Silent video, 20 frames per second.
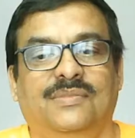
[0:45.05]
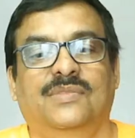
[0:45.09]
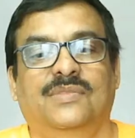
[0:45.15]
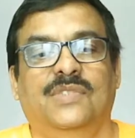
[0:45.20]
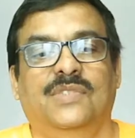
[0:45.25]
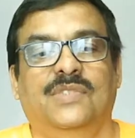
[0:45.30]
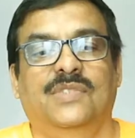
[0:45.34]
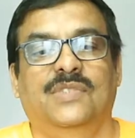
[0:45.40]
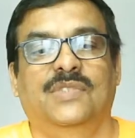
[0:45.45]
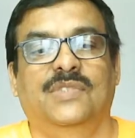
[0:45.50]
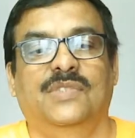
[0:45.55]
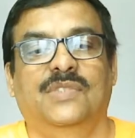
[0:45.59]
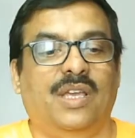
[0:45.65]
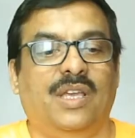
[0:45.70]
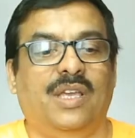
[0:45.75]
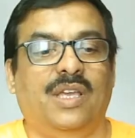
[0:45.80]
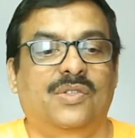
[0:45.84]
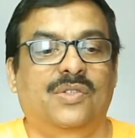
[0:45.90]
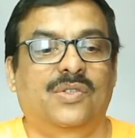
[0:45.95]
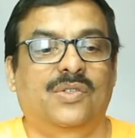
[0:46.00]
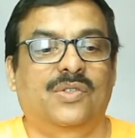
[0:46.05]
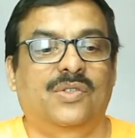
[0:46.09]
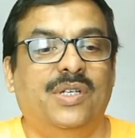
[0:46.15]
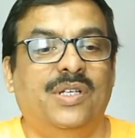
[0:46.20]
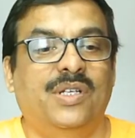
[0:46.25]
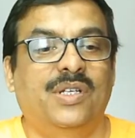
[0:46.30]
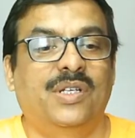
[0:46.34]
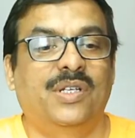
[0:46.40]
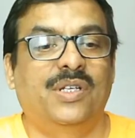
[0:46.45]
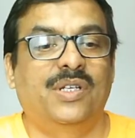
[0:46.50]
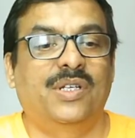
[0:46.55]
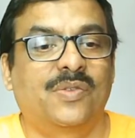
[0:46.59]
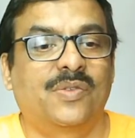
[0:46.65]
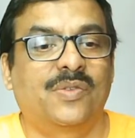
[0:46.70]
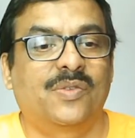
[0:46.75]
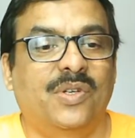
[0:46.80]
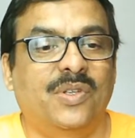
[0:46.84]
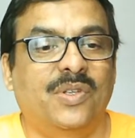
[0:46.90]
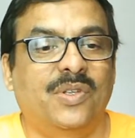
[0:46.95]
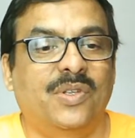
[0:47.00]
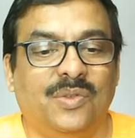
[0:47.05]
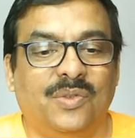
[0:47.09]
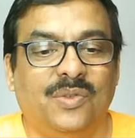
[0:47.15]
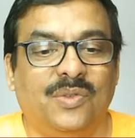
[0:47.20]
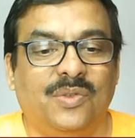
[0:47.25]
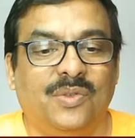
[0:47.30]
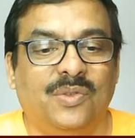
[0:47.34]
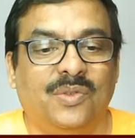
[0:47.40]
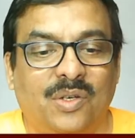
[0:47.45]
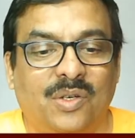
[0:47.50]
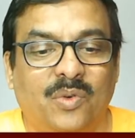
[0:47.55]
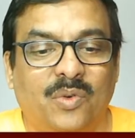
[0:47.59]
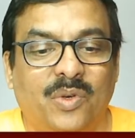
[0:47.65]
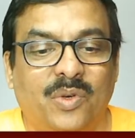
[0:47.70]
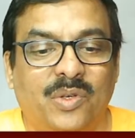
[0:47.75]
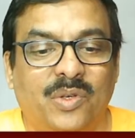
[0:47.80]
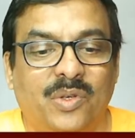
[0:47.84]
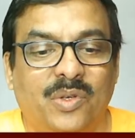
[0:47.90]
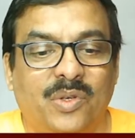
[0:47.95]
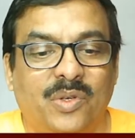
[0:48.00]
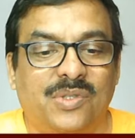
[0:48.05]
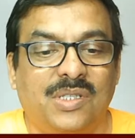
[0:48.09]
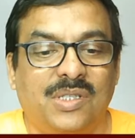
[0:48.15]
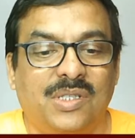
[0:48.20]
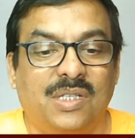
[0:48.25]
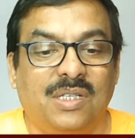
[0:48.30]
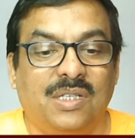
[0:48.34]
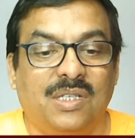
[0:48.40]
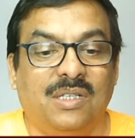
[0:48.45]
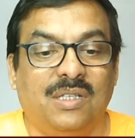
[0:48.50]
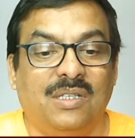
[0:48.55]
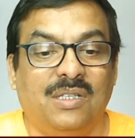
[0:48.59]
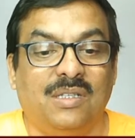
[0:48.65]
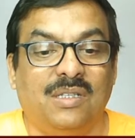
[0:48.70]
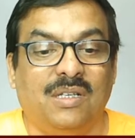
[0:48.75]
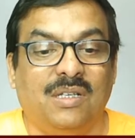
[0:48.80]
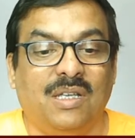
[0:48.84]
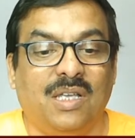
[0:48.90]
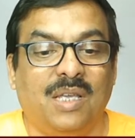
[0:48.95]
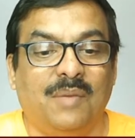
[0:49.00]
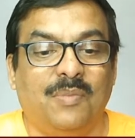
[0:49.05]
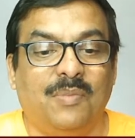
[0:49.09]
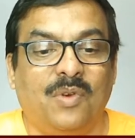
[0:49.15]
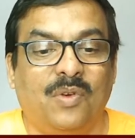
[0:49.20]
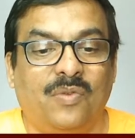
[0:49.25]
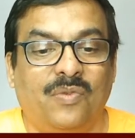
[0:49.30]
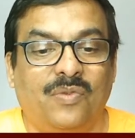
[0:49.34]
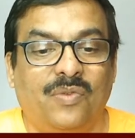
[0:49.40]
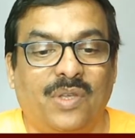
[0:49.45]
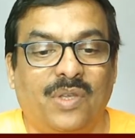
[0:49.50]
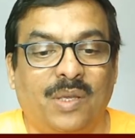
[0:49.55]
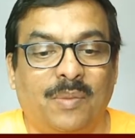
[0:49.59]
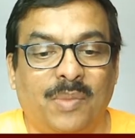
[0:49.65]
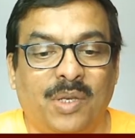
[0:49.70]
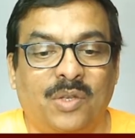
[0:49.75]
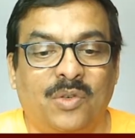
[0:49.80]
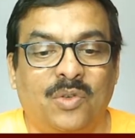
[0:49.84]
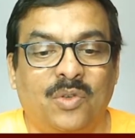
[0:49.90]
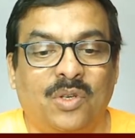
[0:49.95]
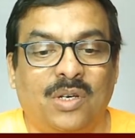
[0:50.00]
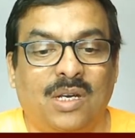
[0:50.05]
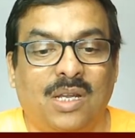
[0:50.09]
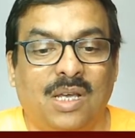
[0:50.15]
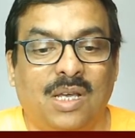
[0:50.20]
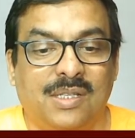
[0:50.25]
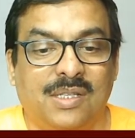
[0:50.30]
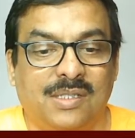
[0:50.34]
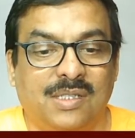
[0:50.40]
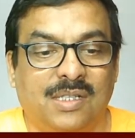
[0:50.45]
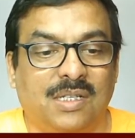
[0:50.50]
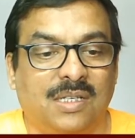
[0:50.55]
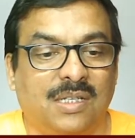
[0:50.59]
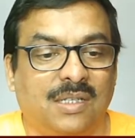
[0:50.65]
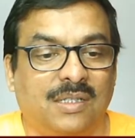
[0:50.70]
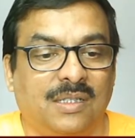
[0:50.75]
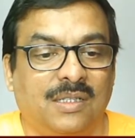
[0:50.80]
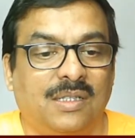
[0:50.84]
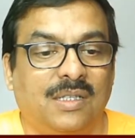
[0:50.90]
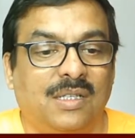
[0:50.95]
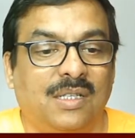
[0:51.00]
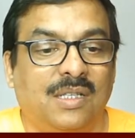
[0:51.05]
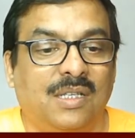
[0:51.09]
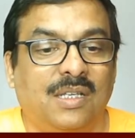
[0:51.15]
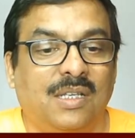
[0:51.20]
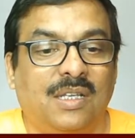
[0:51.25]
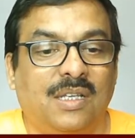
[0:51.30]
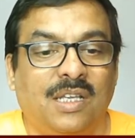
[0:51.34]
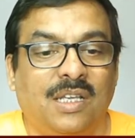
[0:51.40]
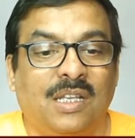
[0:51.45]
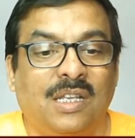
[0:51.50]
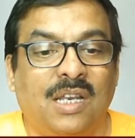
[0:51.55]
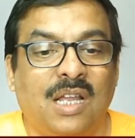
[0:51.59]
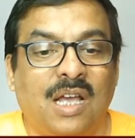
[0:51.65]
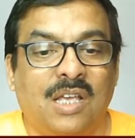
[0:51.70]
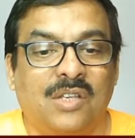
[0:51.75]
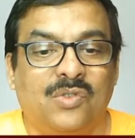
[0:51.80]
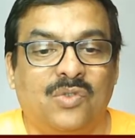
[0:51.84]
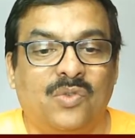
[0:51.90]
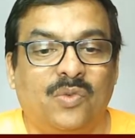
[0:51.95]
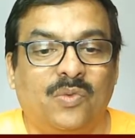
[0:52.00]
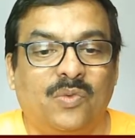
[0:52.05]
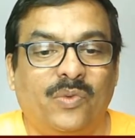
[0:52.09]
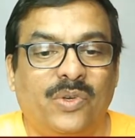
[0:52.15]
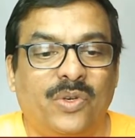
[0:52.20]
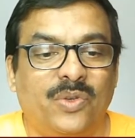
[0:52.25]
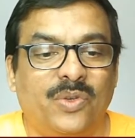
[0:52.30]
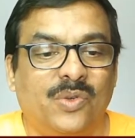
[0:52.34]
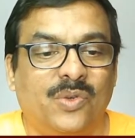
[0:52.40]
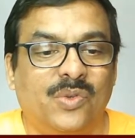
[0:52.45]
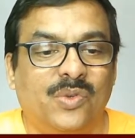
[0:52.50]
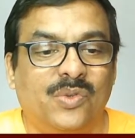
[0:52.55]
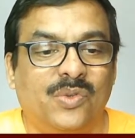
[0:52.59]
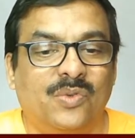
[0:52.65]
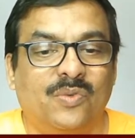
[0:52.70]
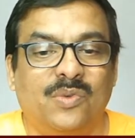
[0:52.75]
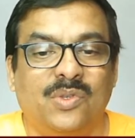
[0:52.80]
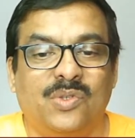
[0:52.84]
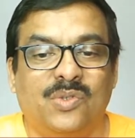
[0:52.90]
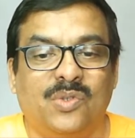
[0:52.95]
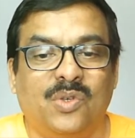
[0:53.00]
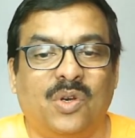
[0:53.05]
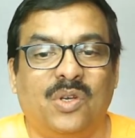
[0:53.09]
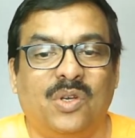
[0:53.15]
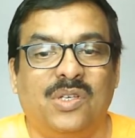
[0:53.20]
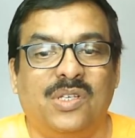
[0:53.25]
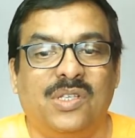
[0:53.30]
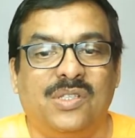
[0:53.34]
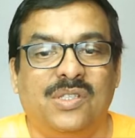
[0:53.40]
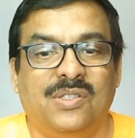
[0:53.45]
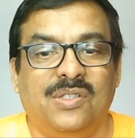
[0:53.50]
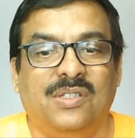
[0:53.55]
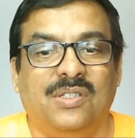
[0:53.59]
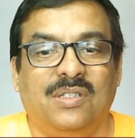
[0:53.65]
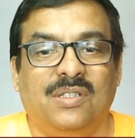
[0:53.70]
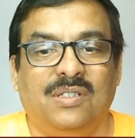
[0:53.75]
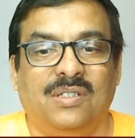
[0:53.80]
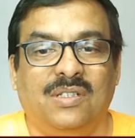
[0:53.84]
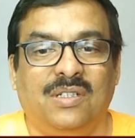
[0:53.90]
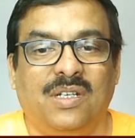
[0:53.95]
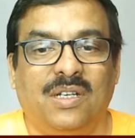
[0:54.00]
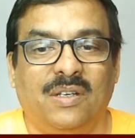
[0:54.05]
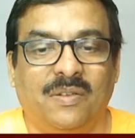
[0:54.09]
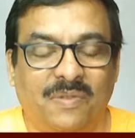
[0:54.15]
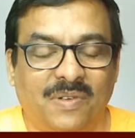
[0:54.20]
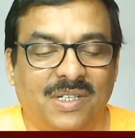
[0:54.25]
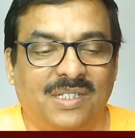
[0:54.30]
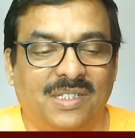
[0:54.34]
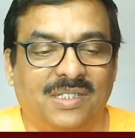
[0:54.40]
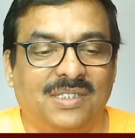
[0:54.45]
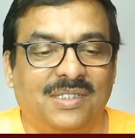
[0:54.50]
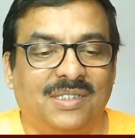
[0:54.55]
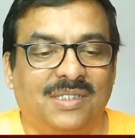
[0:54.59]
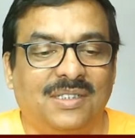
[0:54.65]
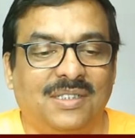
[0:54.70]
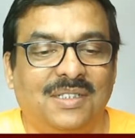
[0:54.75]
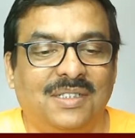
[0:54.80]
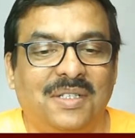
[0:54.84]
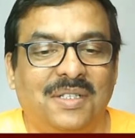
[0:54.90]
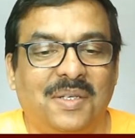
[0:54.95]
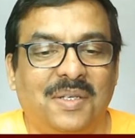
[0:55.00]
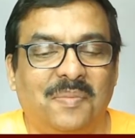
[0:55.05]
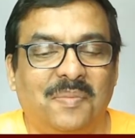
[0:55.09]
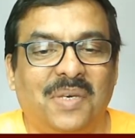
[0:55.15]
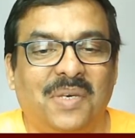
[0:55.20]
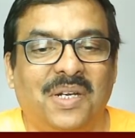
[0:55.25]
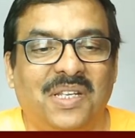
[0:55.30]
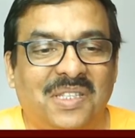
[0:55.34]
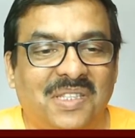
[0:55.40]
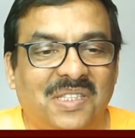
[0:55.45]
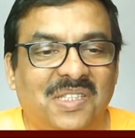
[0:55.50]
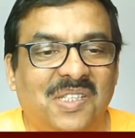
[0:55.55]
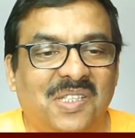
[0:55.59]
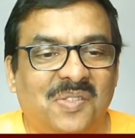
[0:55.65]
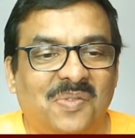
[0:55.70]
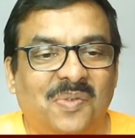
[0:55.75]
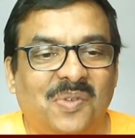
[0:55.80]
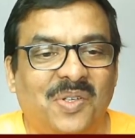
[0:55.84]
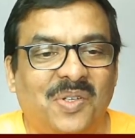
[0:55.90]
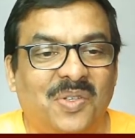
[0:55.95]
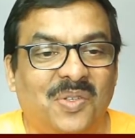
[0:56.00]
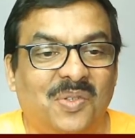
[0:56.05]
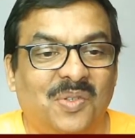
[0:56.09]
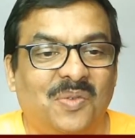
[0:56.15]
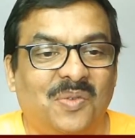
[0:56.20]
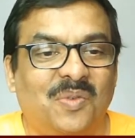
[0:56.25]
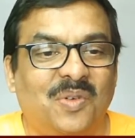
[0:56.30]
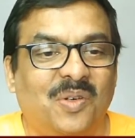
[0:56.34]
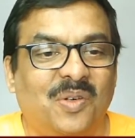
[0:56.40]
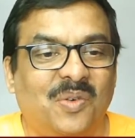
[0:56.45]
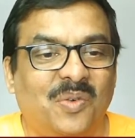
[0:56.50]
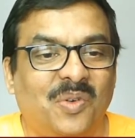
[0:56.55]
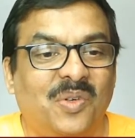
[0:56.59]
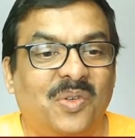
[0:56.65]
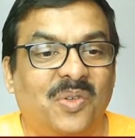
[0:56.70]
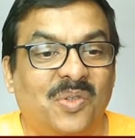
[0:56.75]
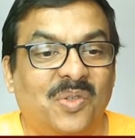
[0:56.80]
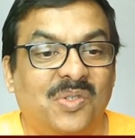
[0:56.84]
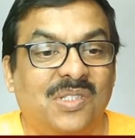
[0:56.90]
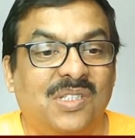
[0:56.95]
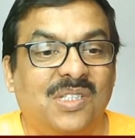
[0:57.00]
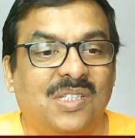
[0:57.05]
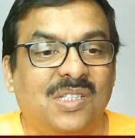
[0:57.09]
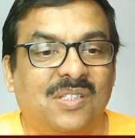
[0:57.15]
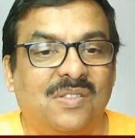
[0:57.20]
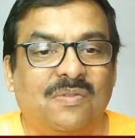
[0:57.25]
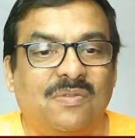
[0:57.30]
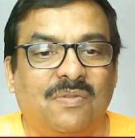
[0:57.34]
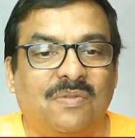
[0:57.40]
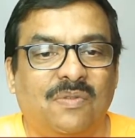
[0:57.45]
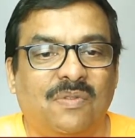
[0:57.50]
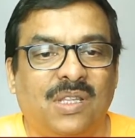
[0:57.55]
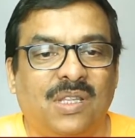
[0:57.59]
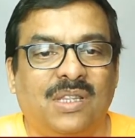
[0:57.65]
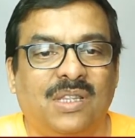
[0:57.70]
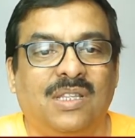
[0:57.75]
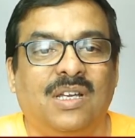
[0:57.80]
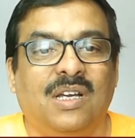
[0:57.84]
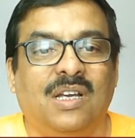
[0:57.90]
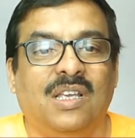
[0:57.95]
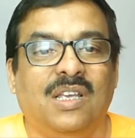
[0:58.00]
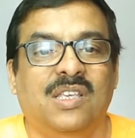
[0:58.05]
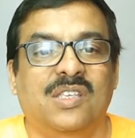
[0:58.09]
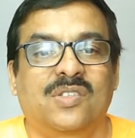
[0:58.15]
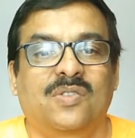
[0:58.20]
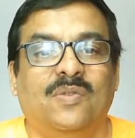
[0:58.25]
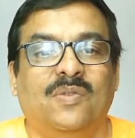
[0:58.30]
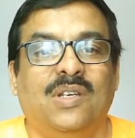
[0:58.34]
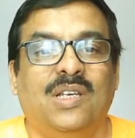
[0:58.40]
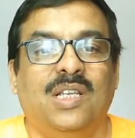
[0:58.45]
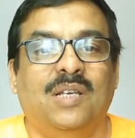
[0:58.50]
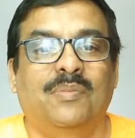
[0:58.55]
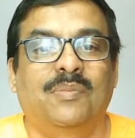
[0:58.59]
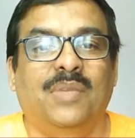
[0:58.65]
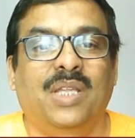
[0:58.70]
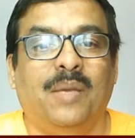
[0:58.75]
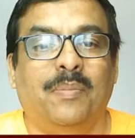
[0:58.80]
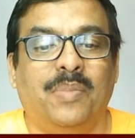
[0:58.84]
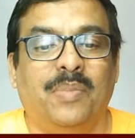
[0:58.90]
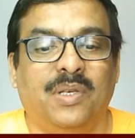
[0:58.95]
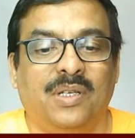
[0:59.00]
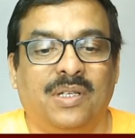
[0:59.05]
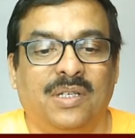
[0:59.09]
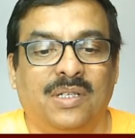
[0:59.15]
Okay, so in today's video, we are going to see the game of Emanuel Lasker. In last two videos, we saw his defeats, but in this video, we are going to see his win against William Napier.